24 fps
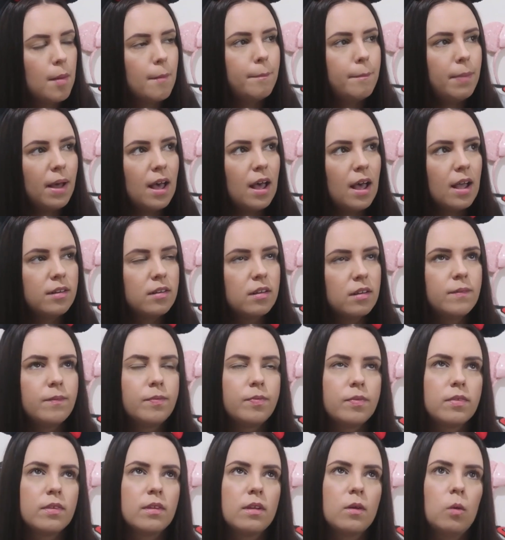But
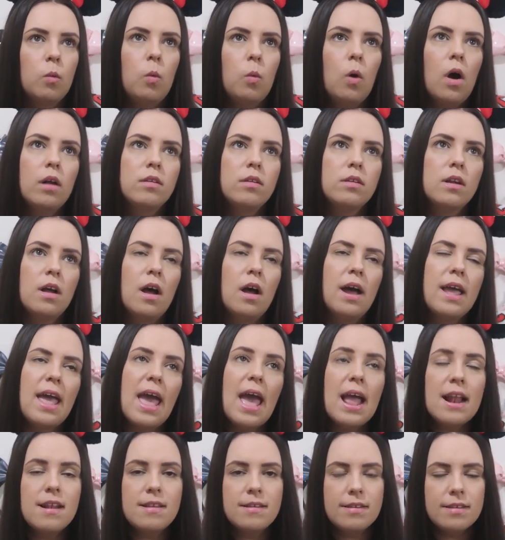what I
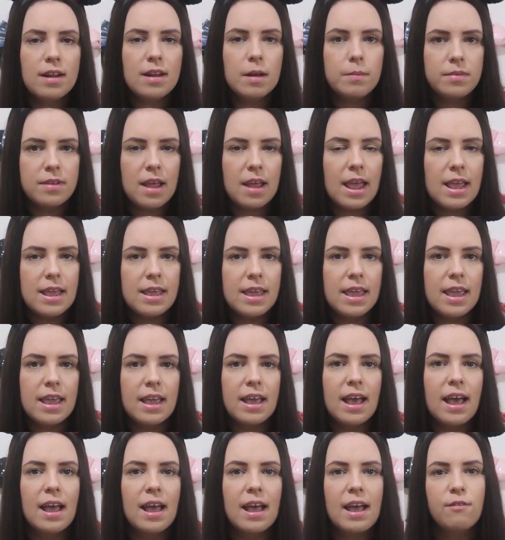ended up
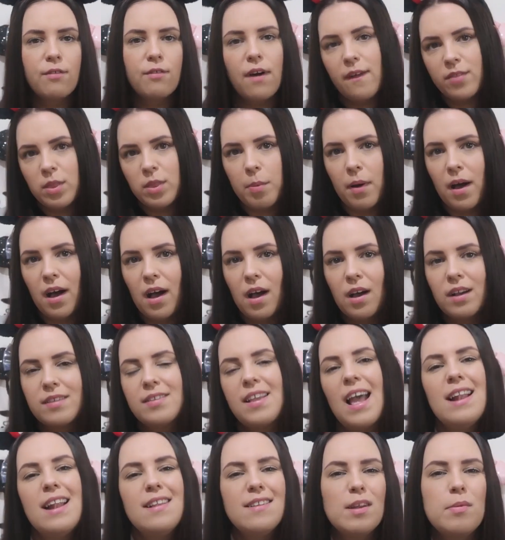taking around the
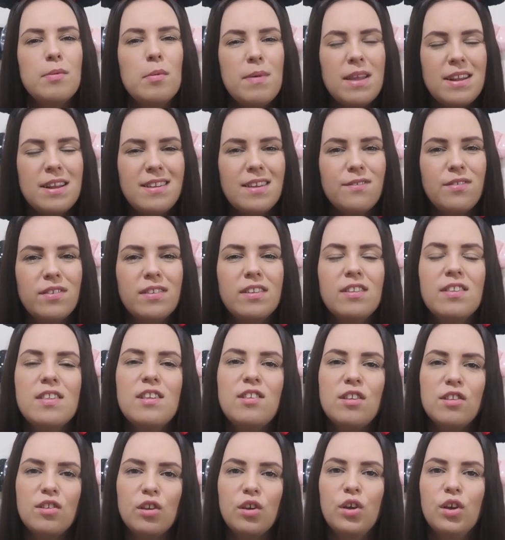parks ended up a bit different. So
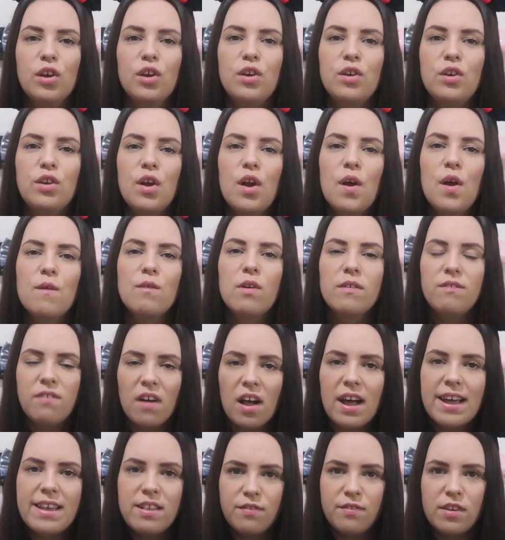this is a good
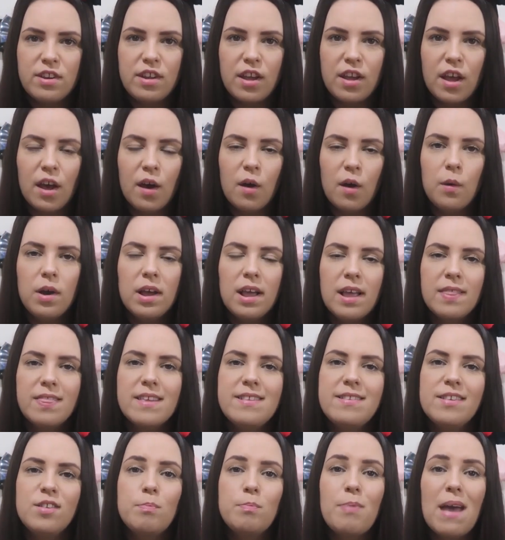revised video.
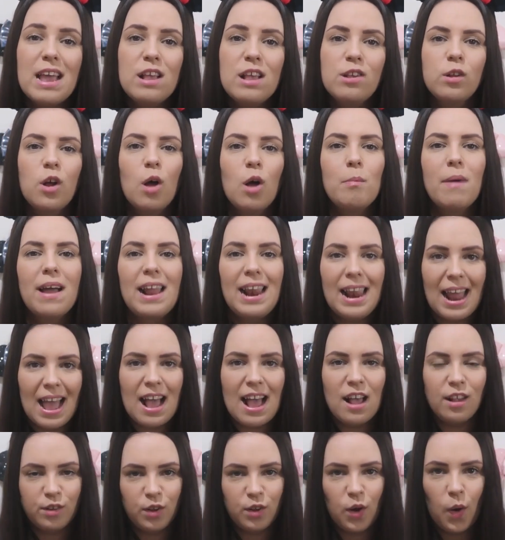This is based on my
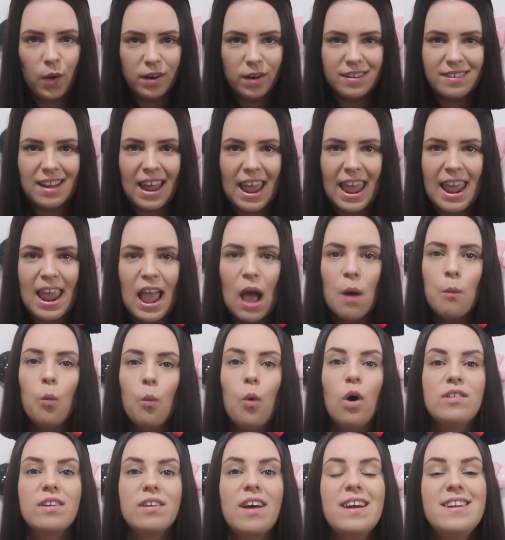last holiday and
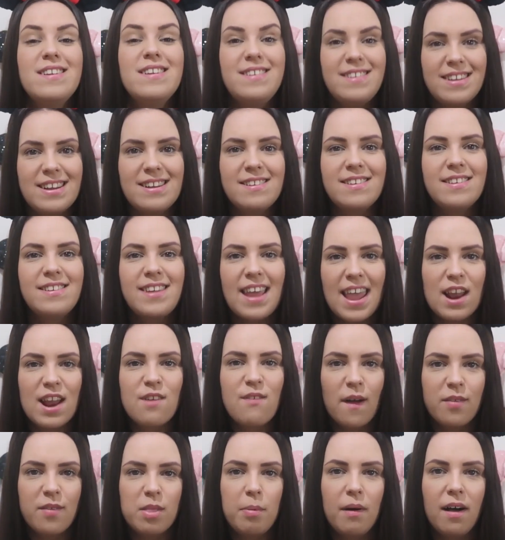what I did take
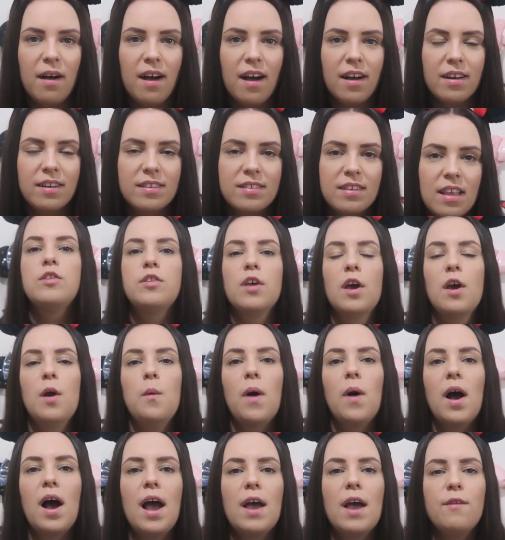around the parks.
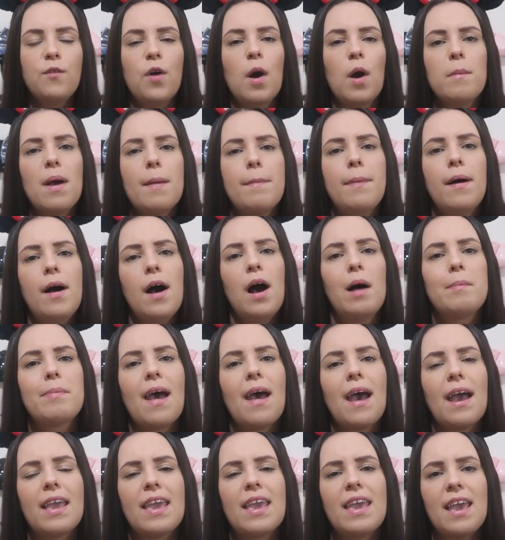So I've got my park
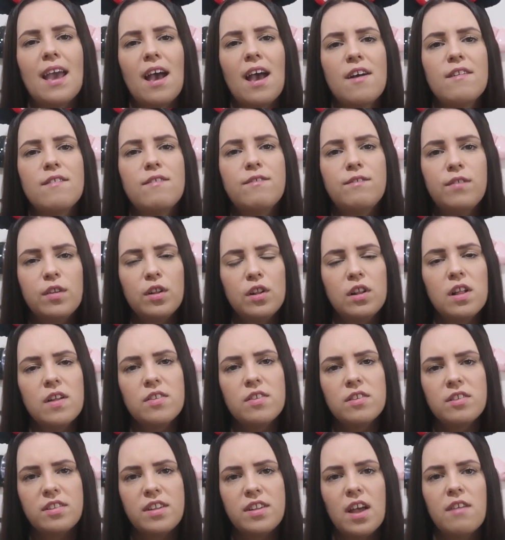bag here full of
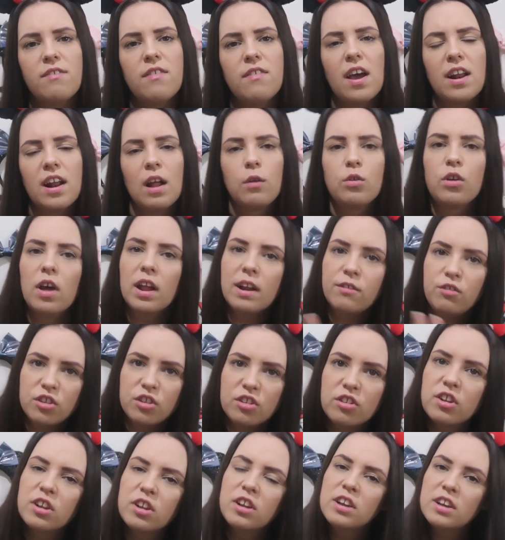the stuff and I'll kind of
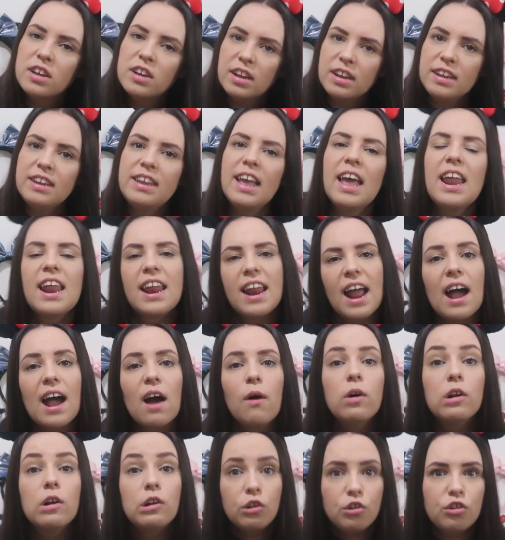just get it
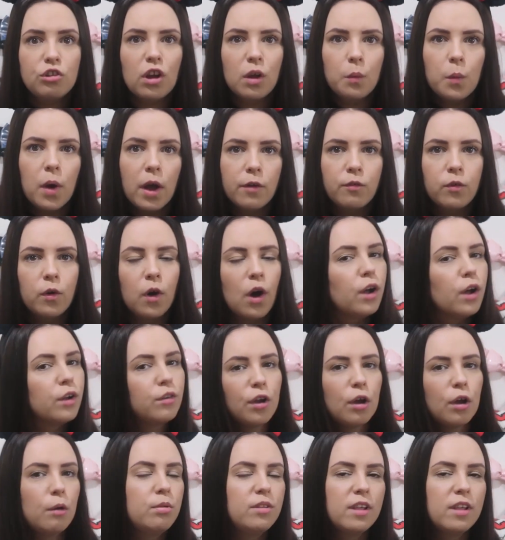out and show you what I've got,
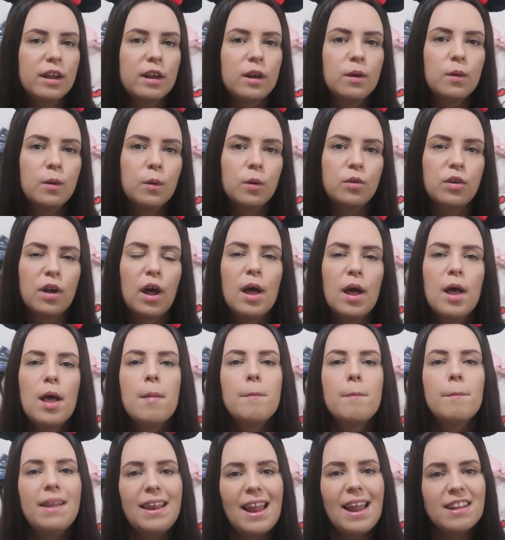no particular order.
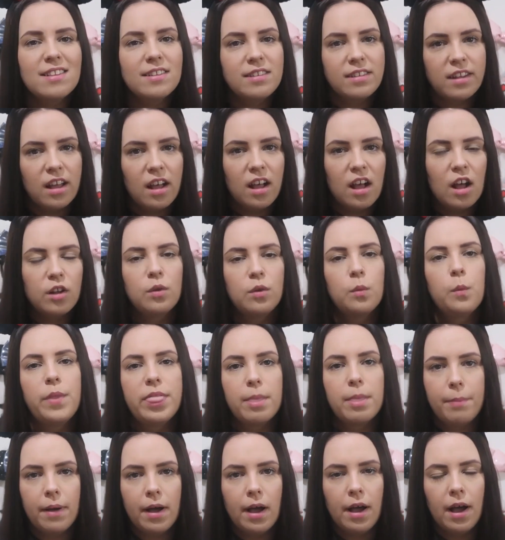But let's start with
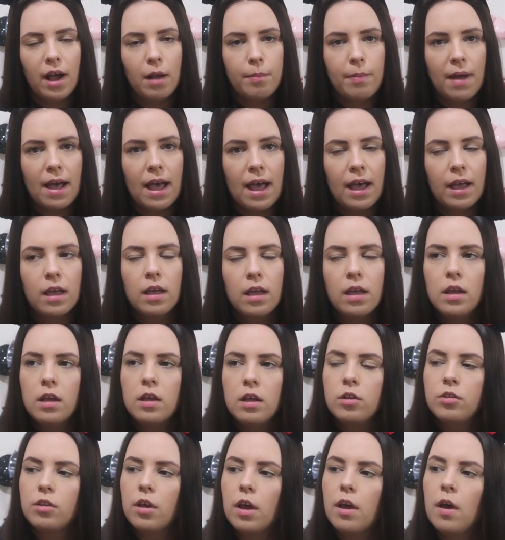the park bag.
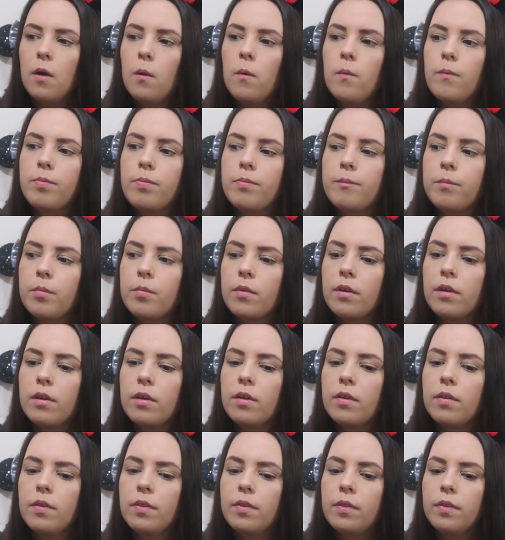So
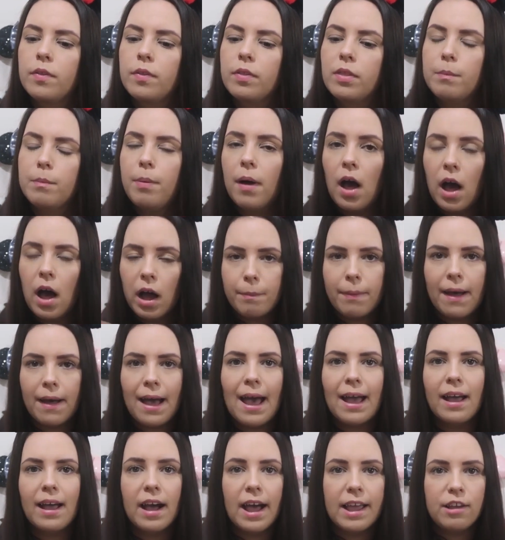the park
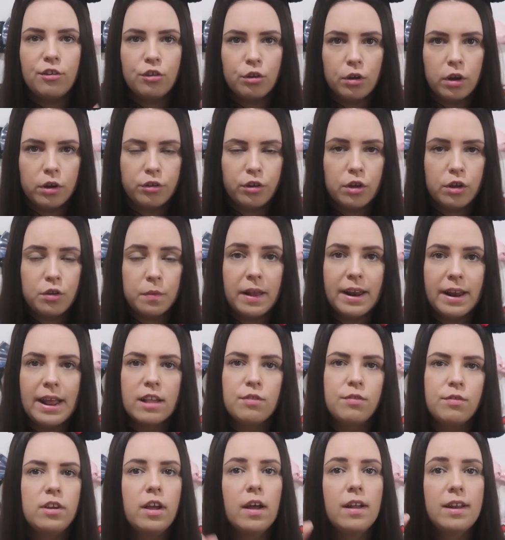bag I showed you in the
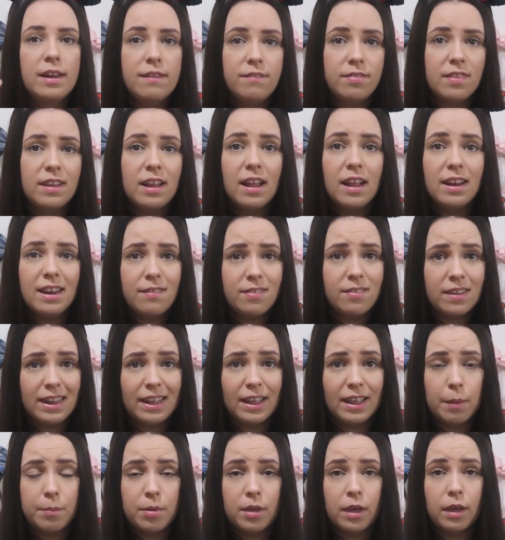last video, I'll leave the
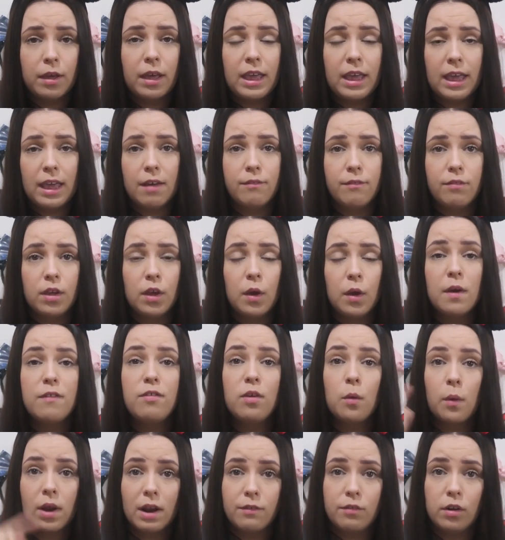link up here for you if
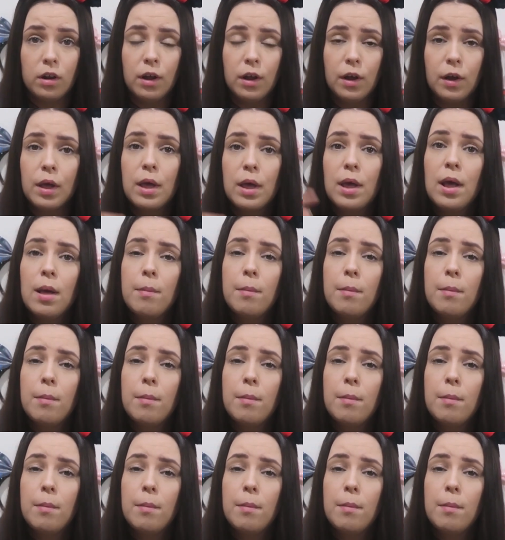you want to have a look.